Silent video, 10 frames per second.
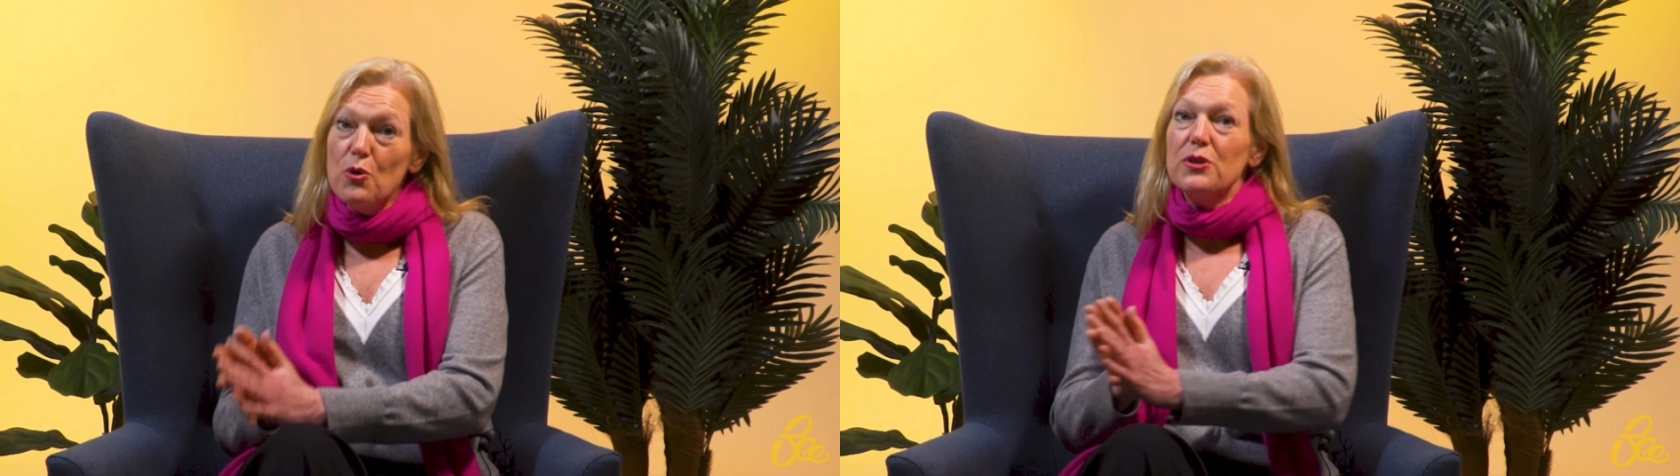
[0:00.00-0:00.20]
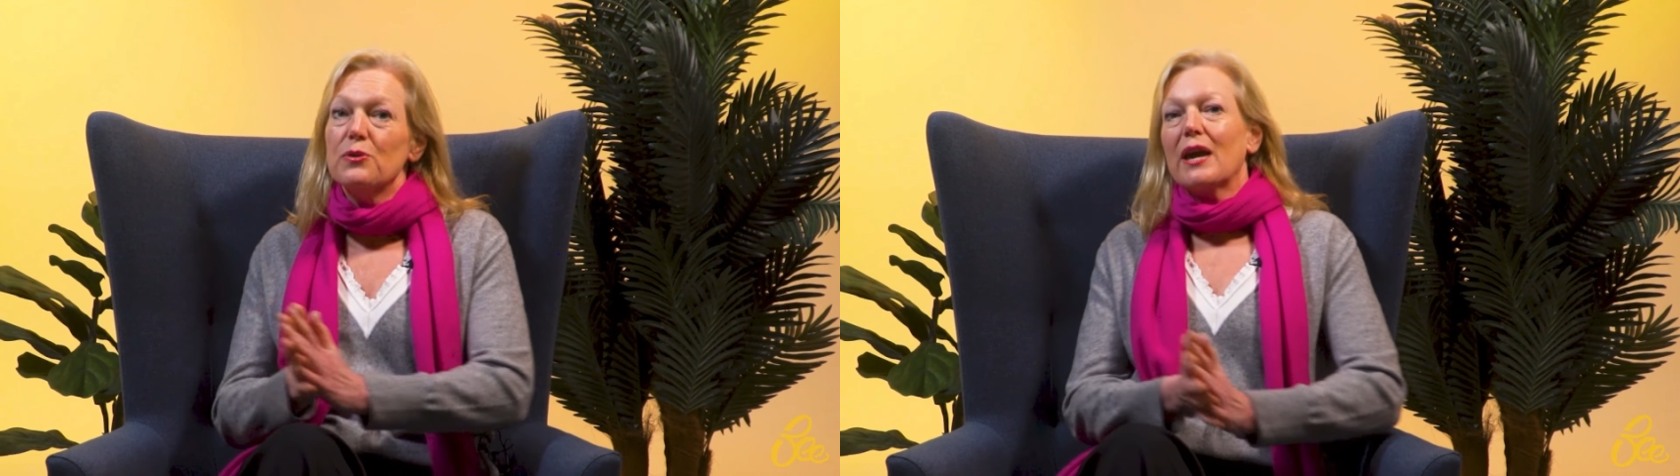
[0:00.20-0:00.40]

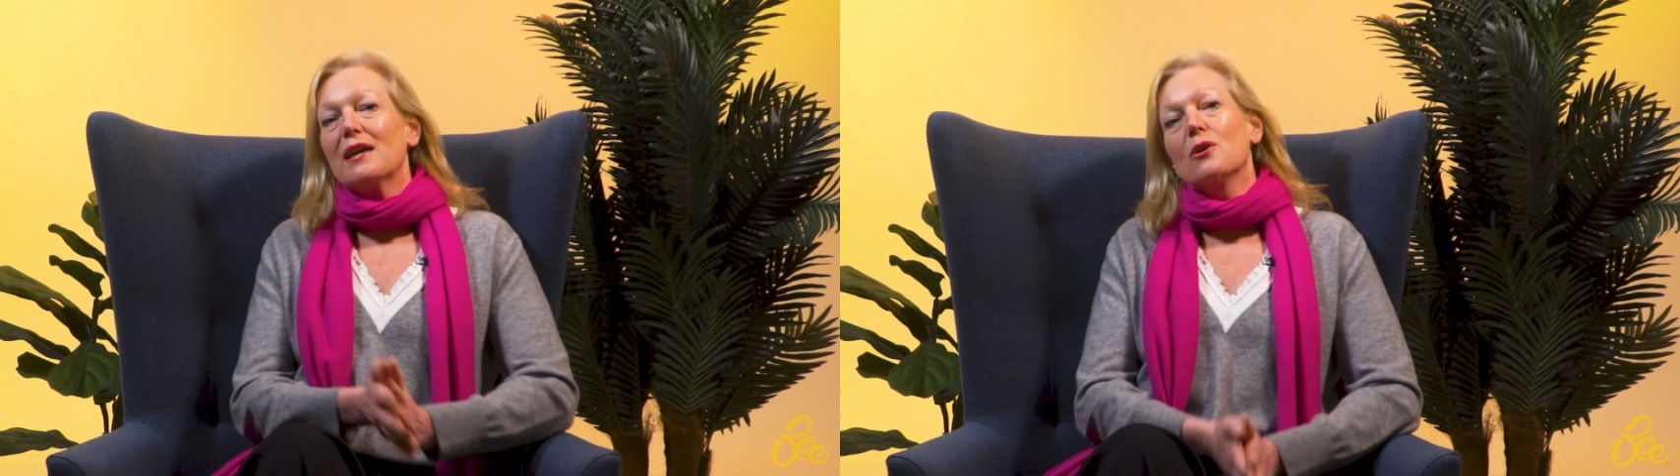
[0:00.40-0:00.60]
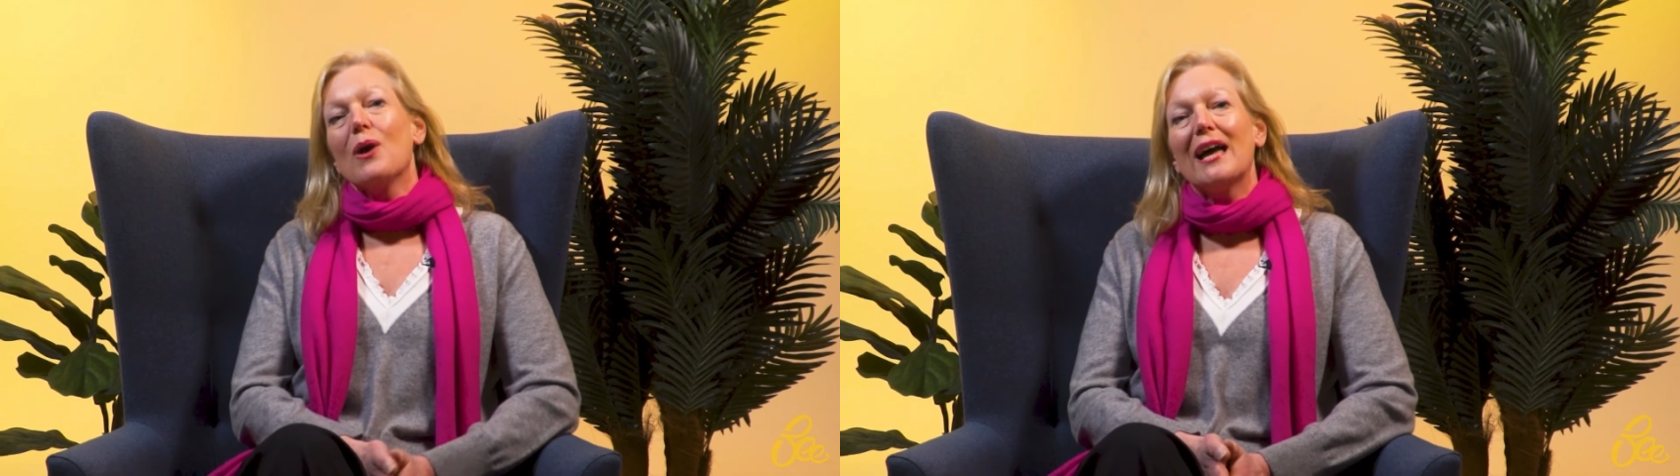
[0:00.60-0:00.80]
you get
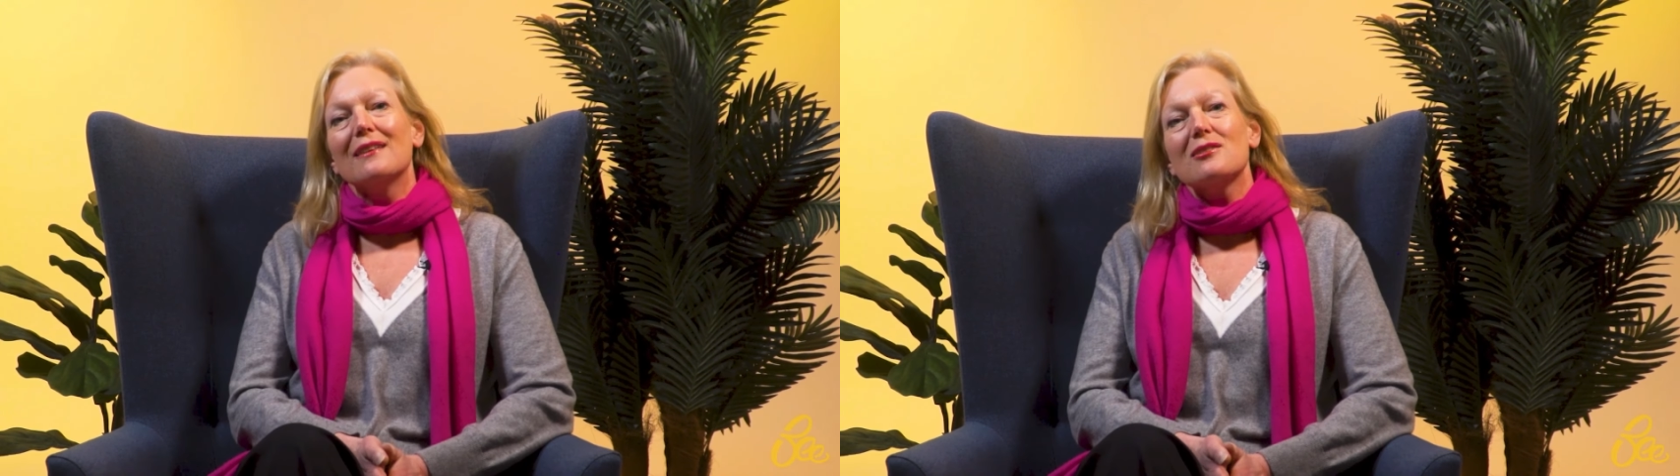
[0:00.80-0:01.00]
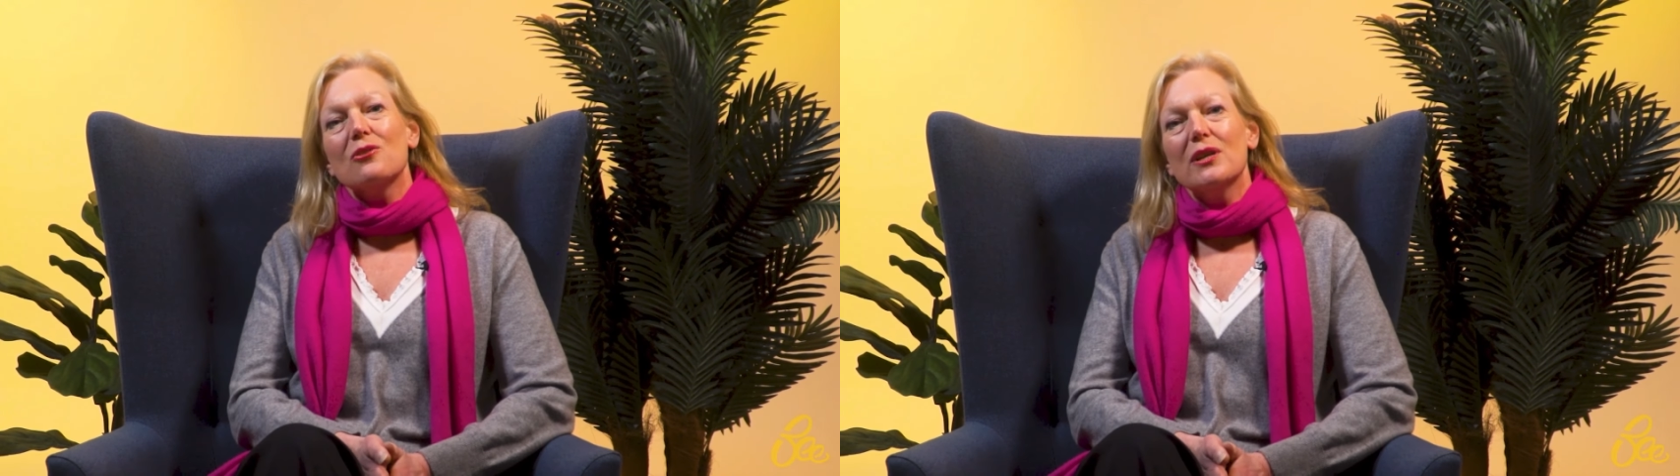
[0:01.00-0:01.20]
your
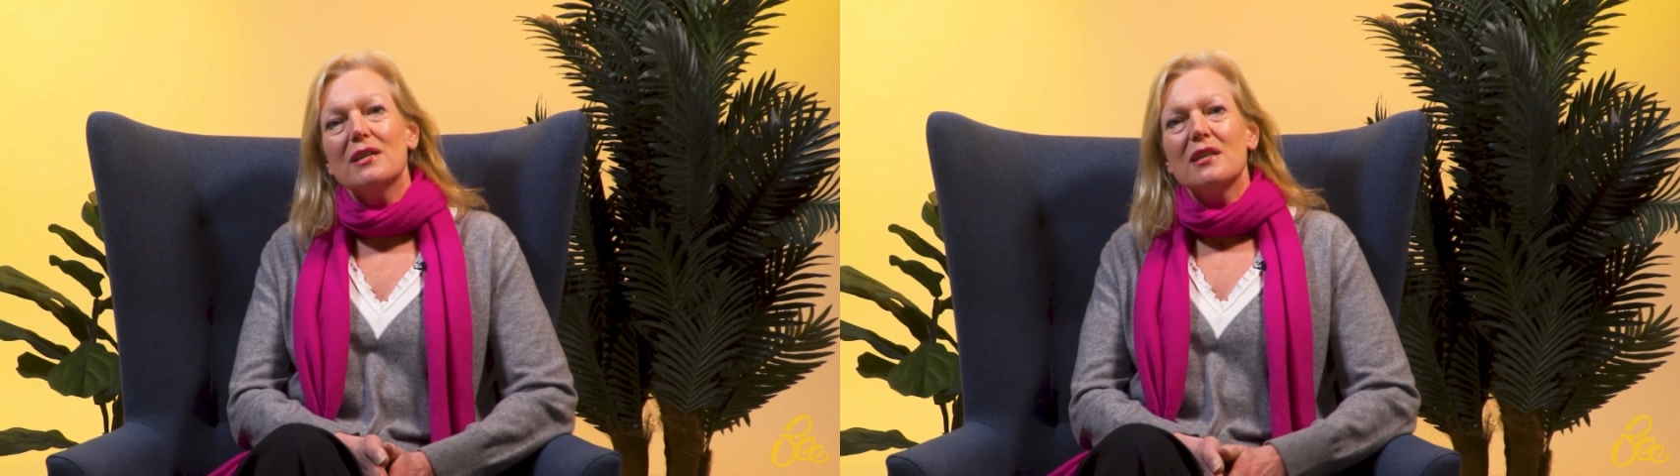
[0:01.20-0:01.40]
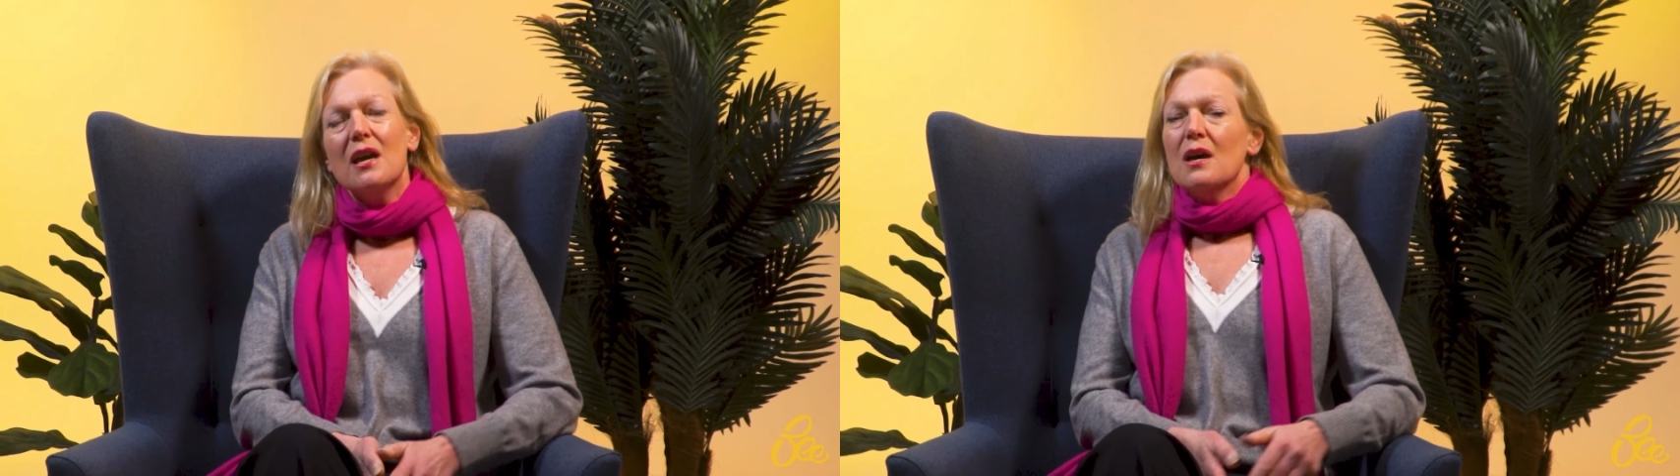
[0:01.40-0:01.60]
hands on it,
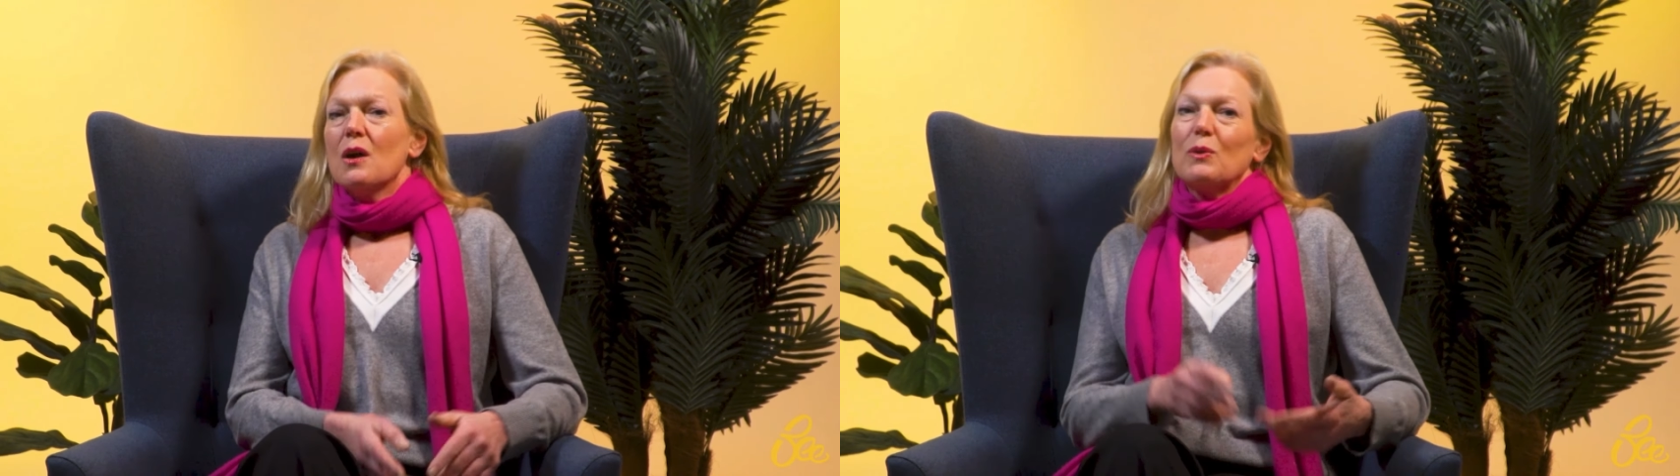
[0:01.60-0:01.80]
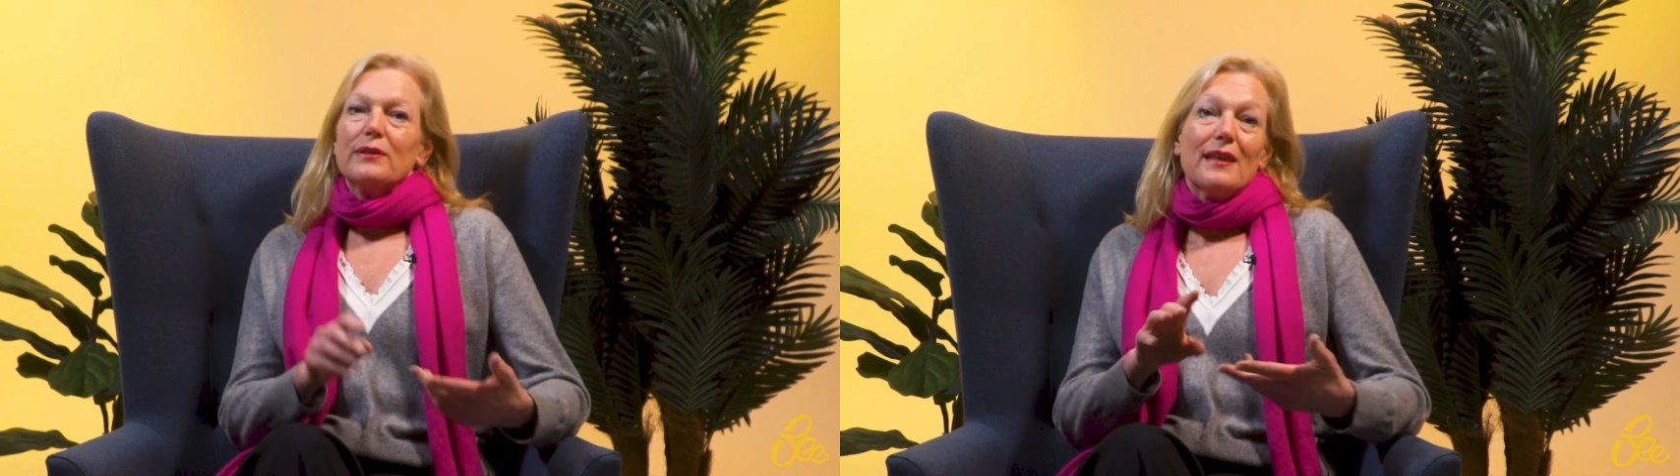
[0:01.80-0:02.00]

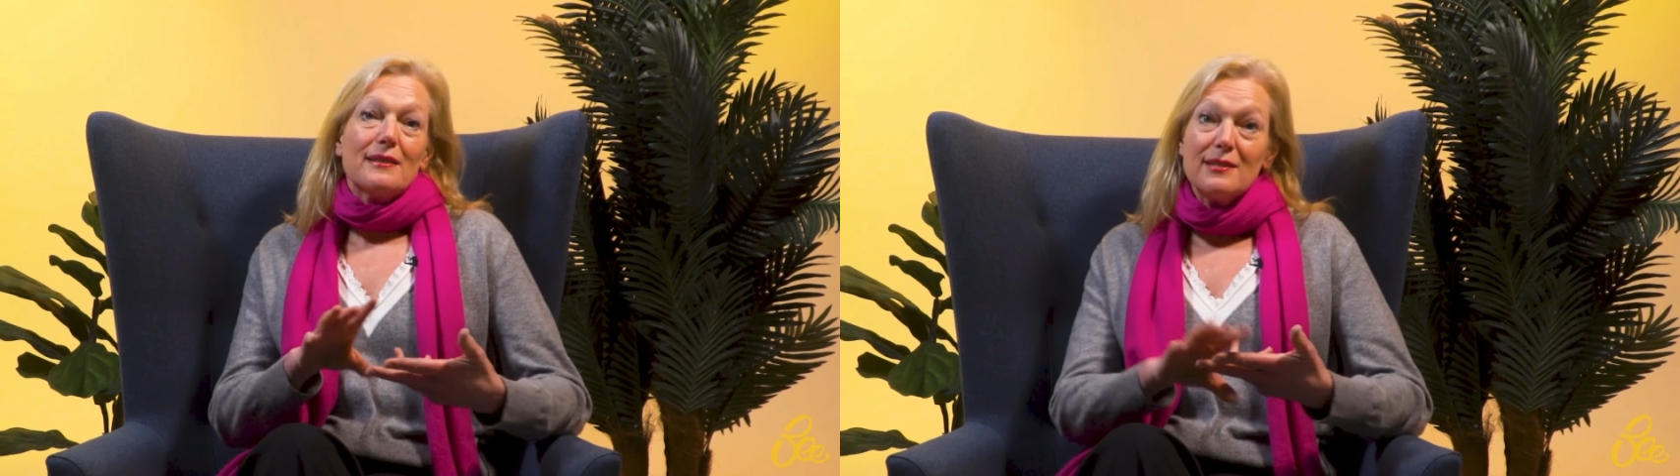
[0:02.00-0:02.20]
whether that's